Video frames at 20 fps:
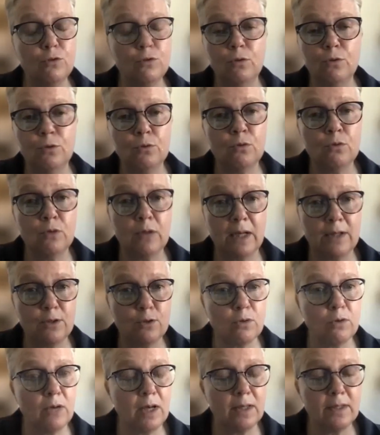You look at
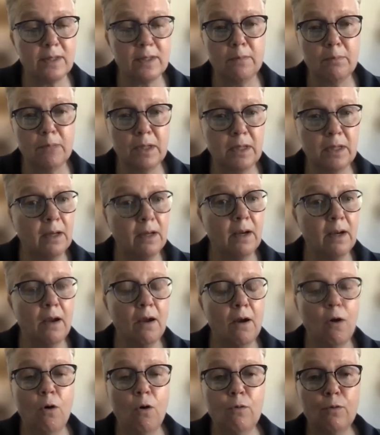the SCP,
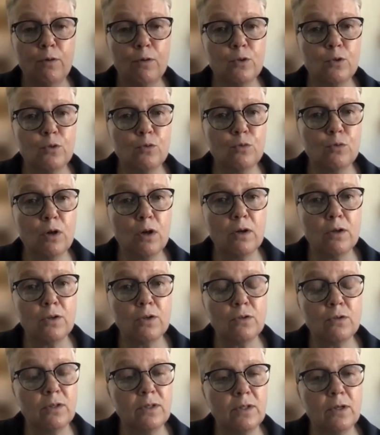over 2
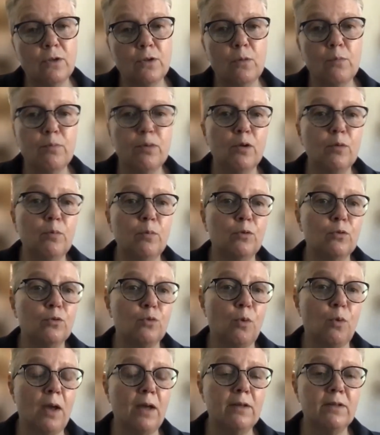years, the
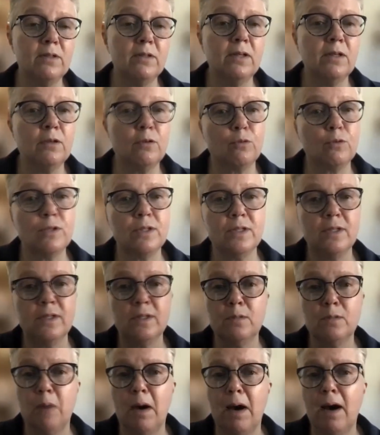unemployment rate
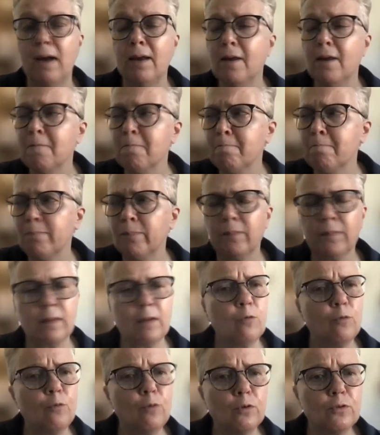increases by
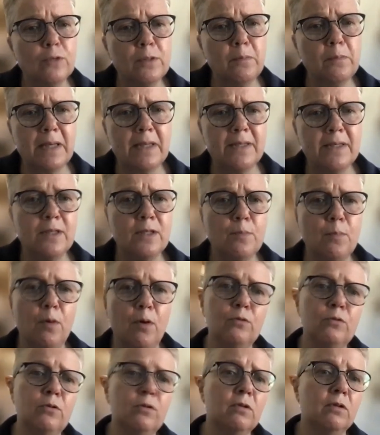40 basis
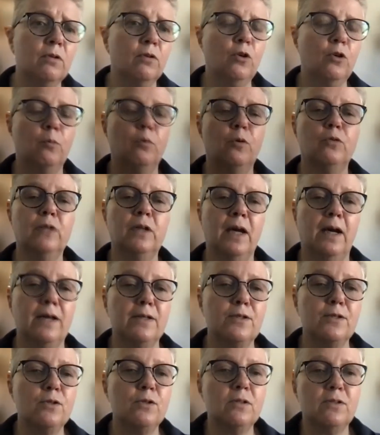points. Come on,
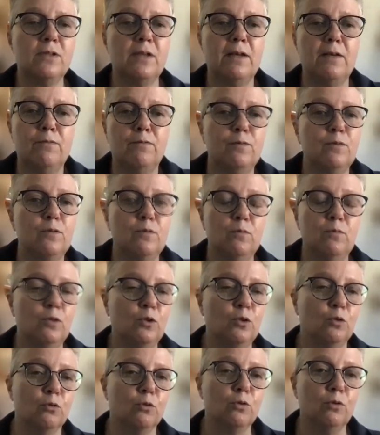guys. They
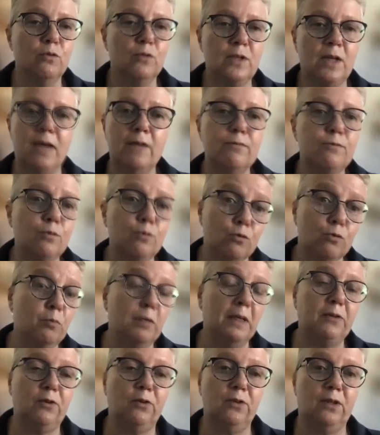have to do
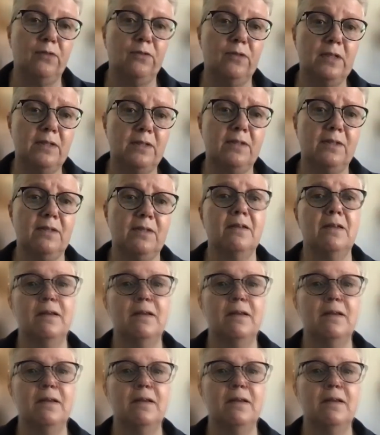better than this.